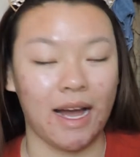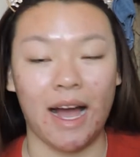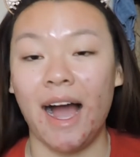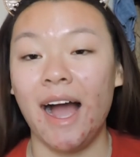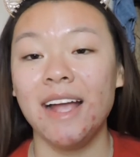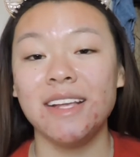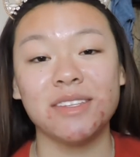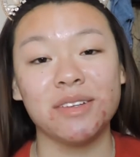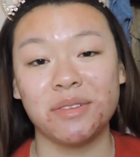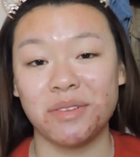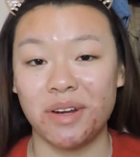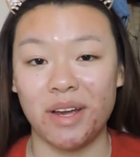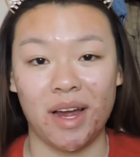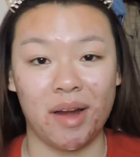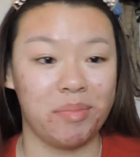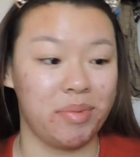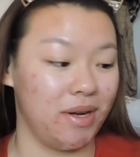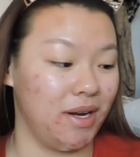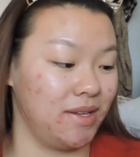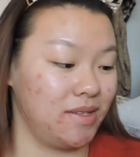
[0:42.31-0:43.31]
I don't know
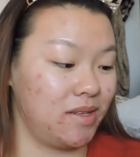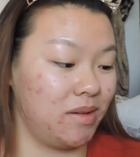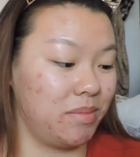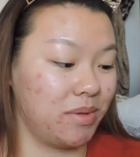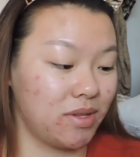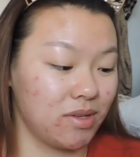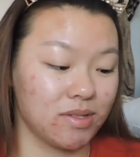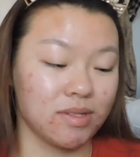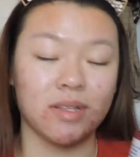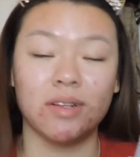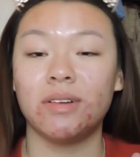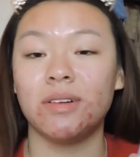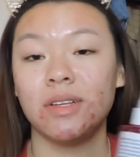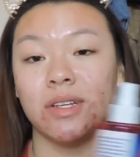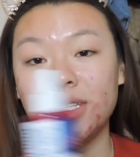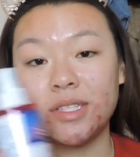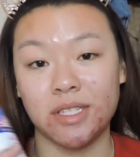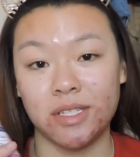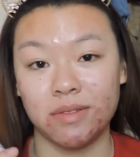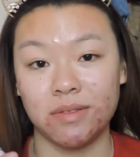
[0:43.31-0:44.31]
how to pronounce it, but there's
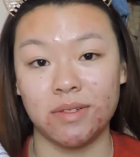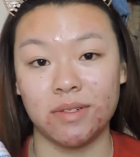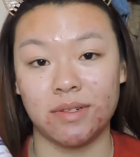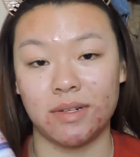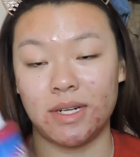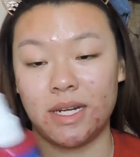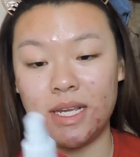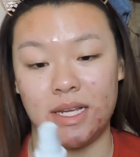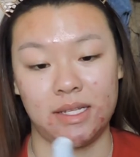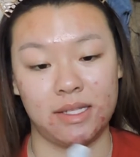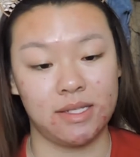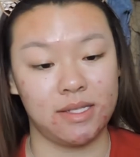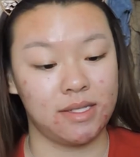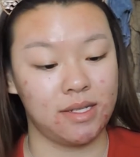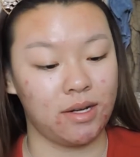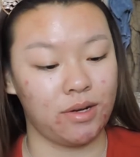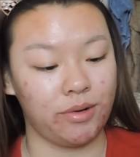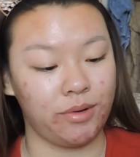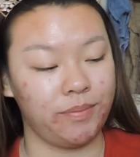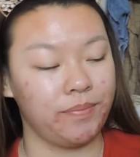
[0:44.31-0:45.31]
literally two ingredients,
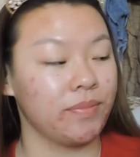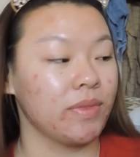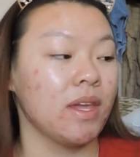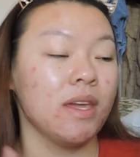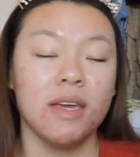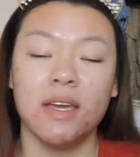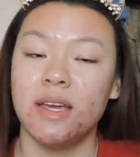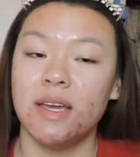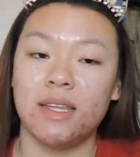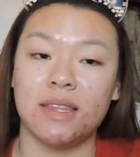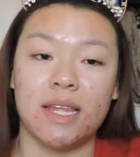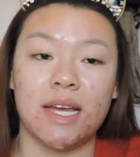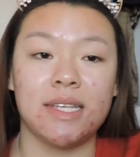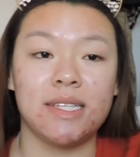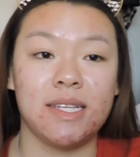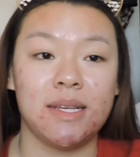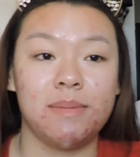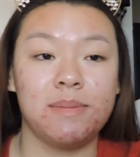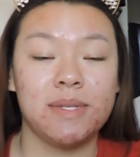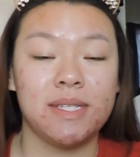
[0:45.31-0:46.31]
so that
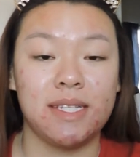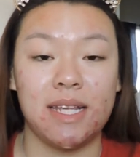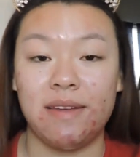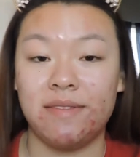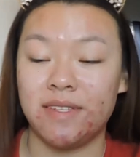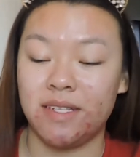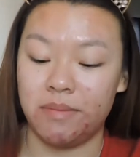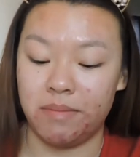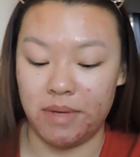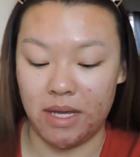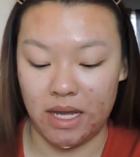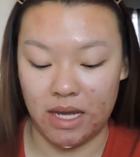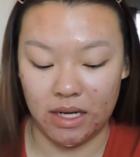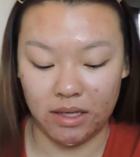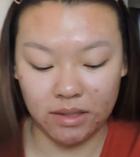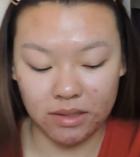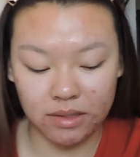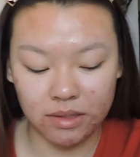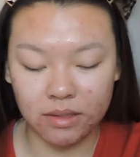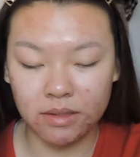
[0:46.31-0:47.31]
seems safe to me.